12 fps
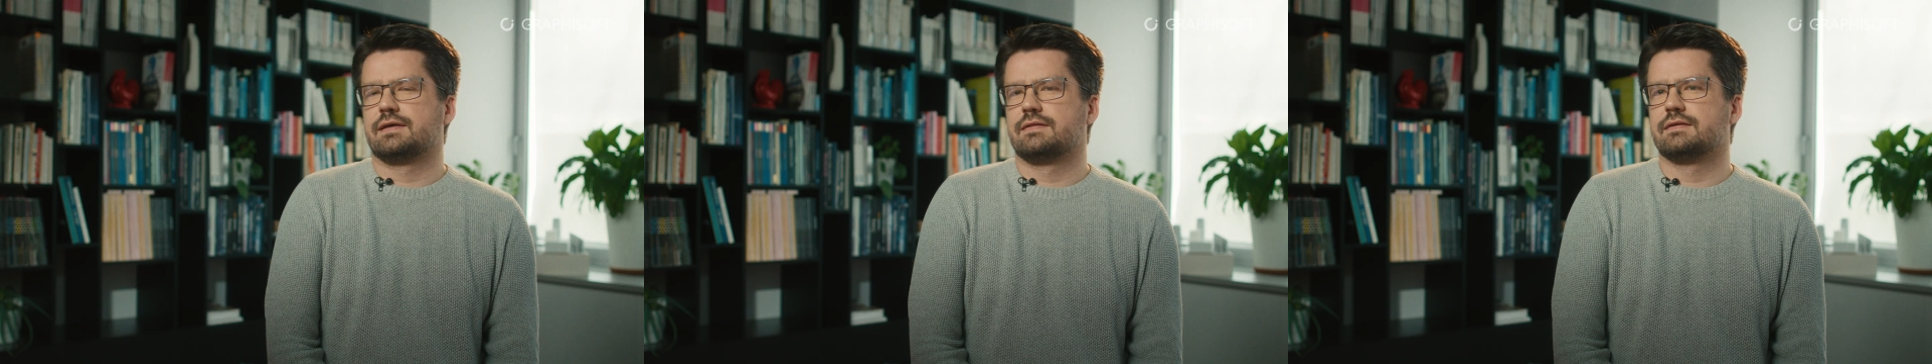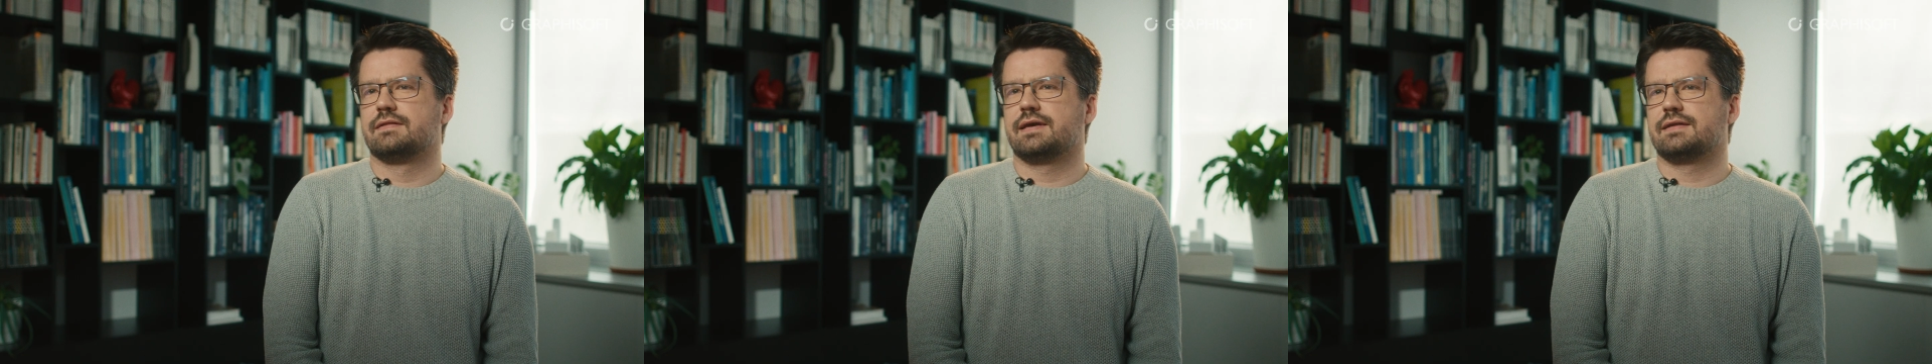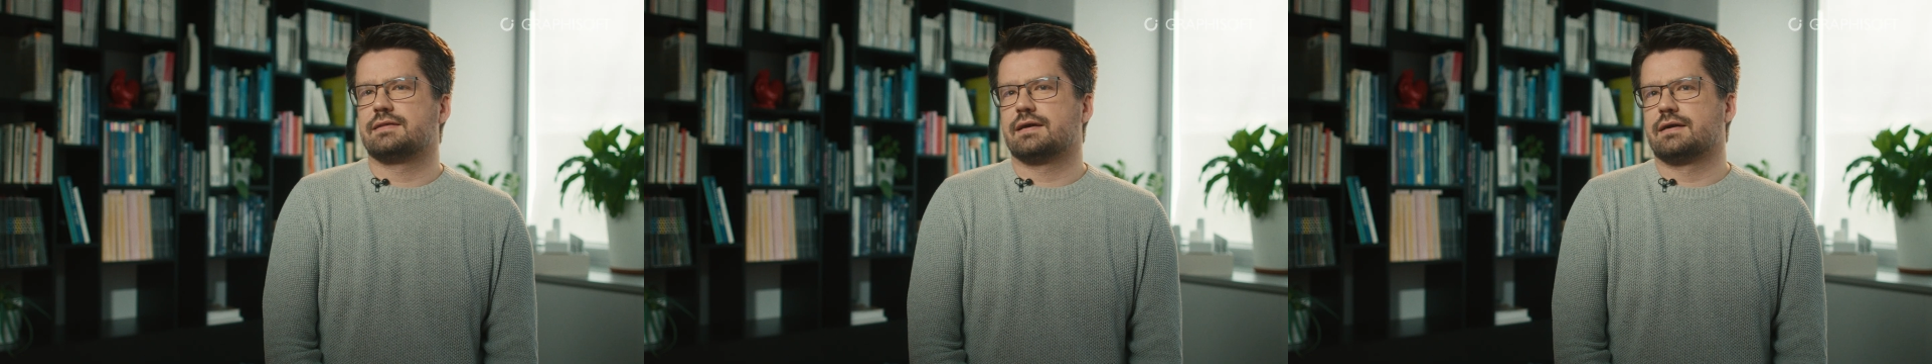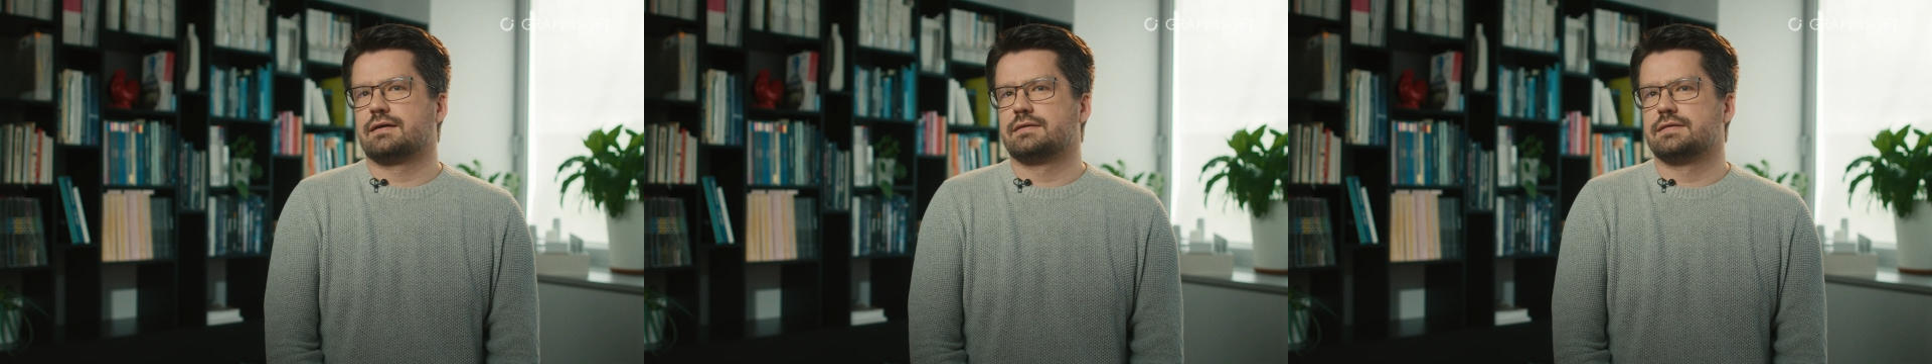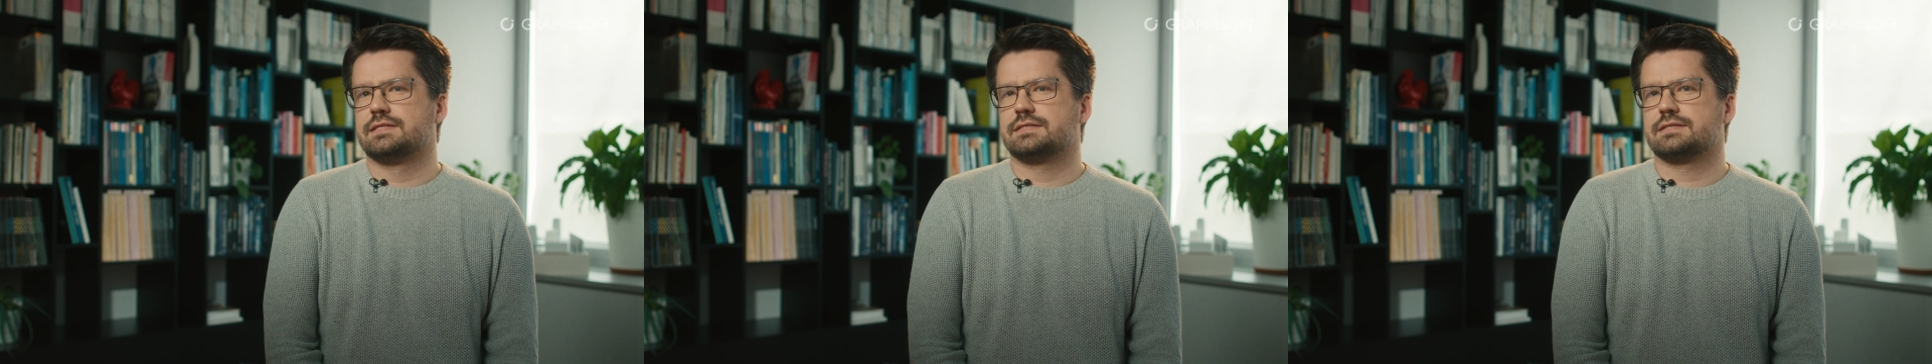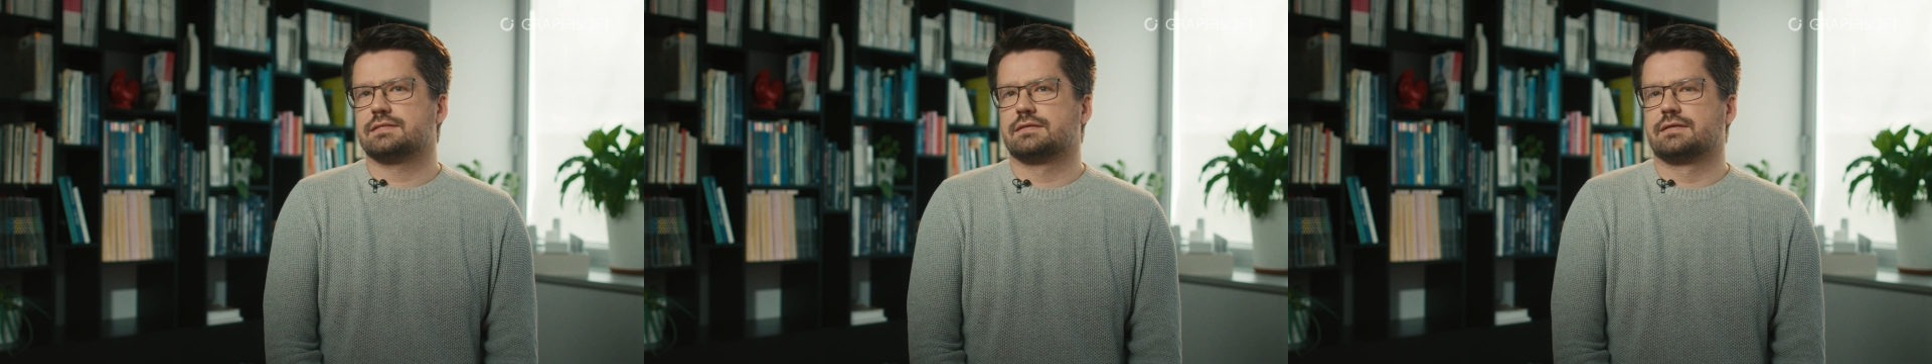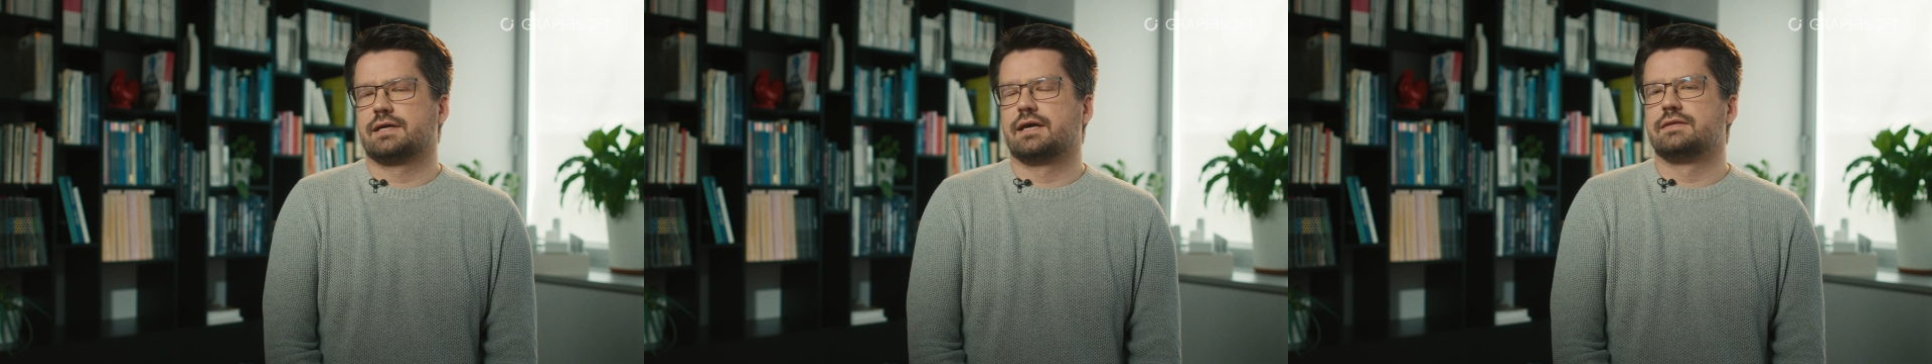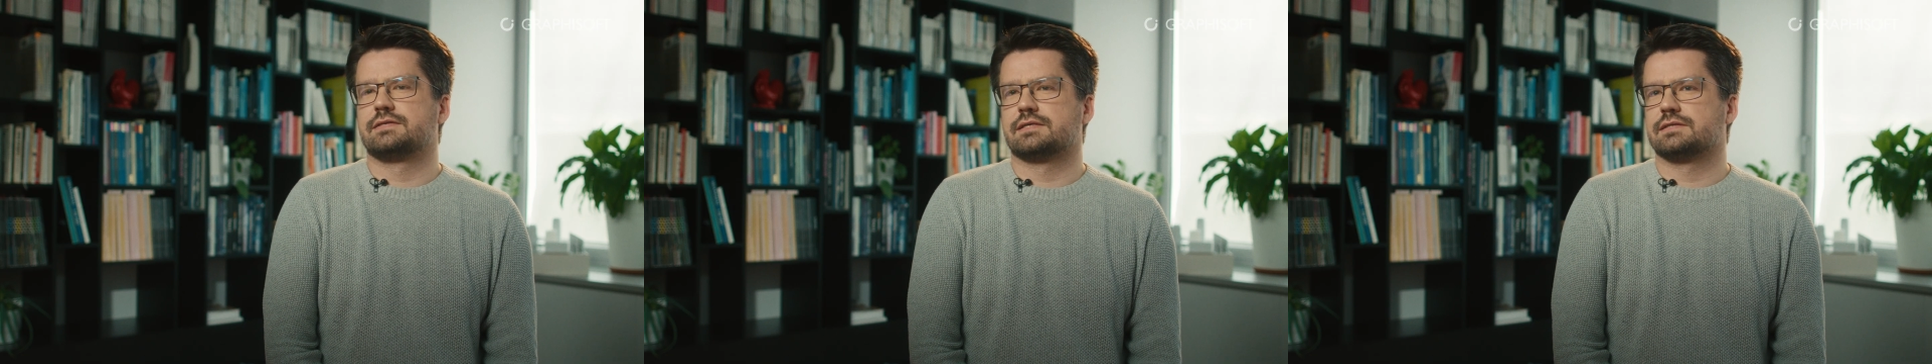that the data is uh,
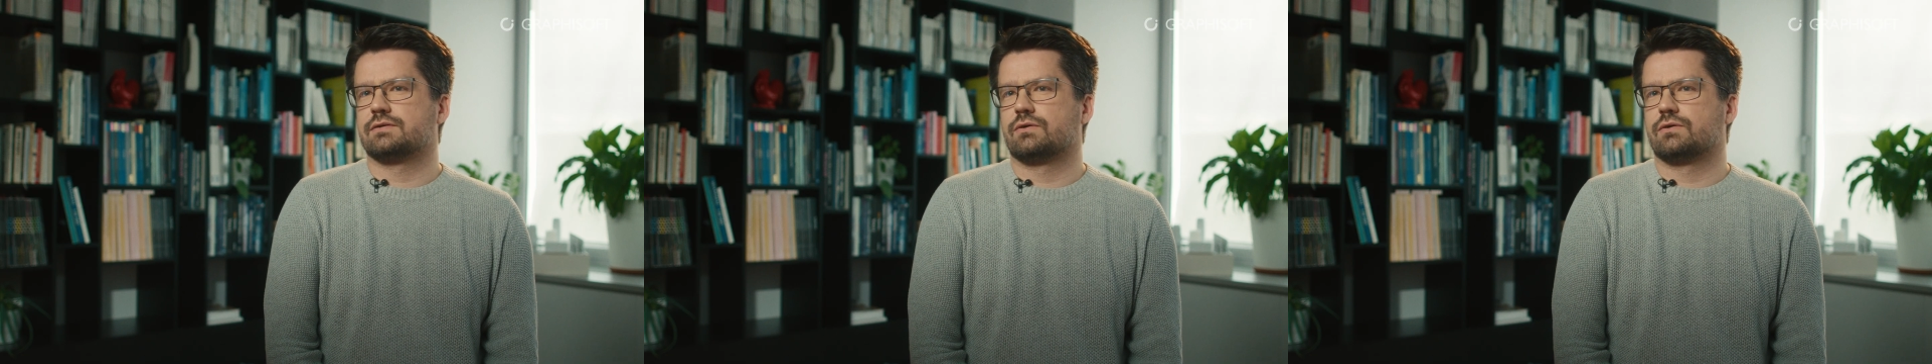entered